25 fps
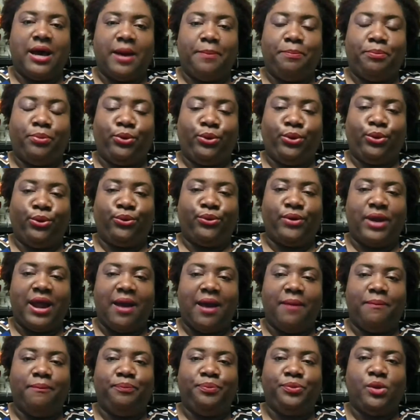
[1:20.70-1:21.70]

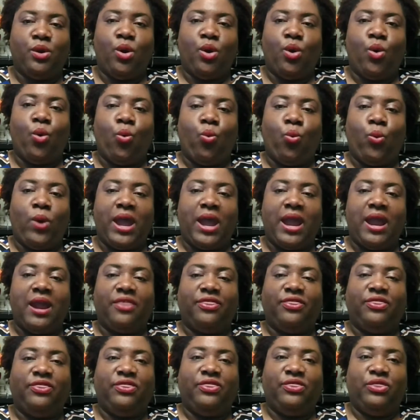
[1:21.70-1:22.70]
program,
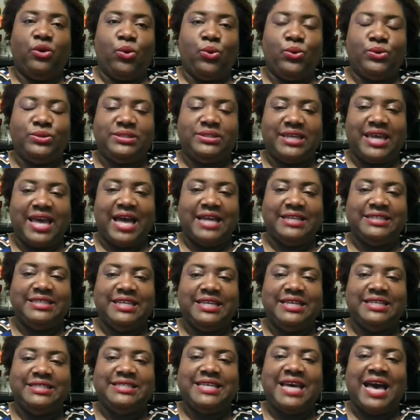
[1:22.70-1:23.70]
where those
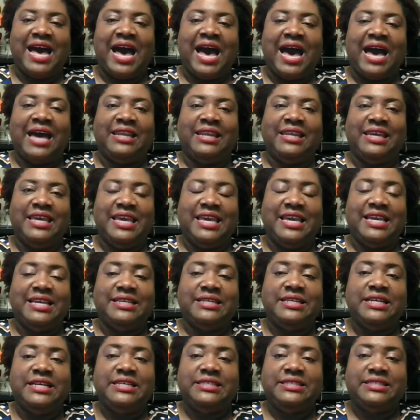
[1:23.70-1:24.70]
candidates had
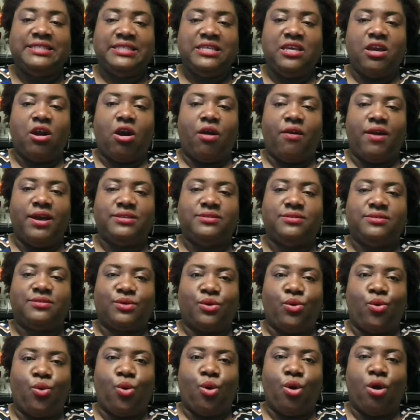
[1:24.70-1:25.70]
a CRS
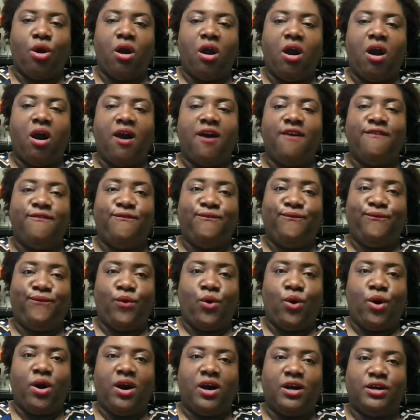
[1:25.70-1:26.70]
score of
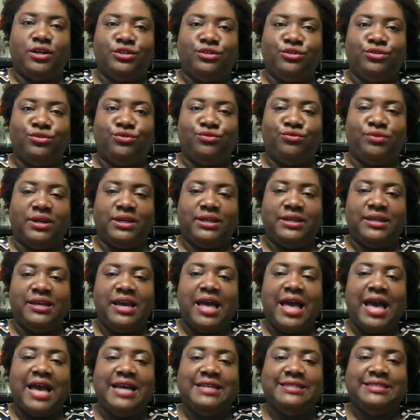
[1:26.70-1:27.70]
400
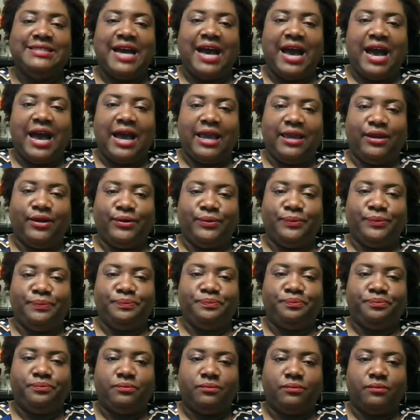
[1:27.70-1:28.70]
and higher.
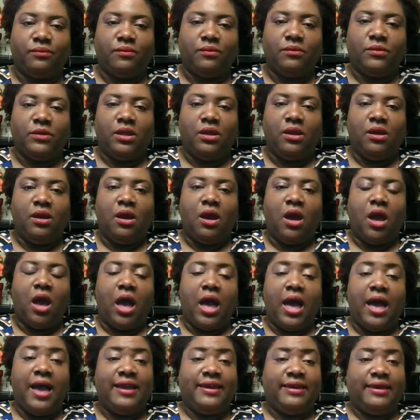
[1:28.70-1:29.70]

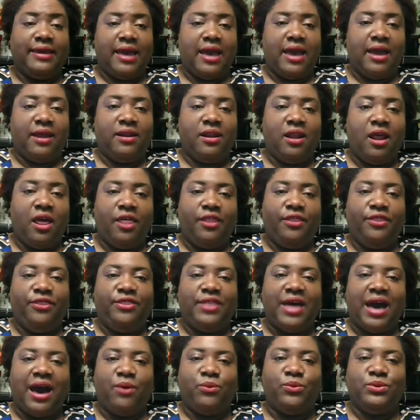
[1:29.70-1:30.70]
Again,
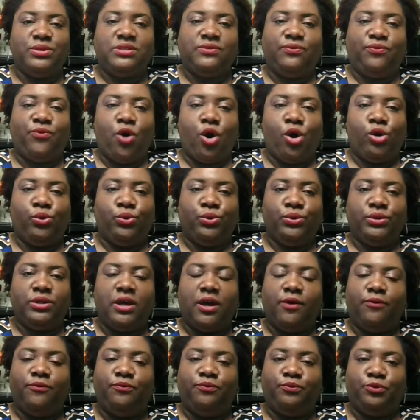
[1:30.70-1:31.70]
that was followed
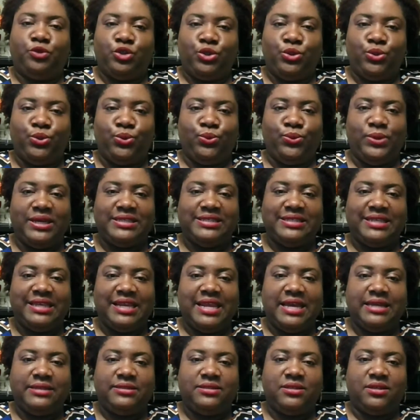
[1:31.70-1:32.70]
of 2 weeks
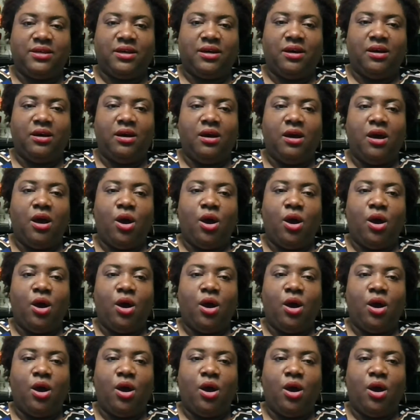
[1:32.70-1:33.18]
later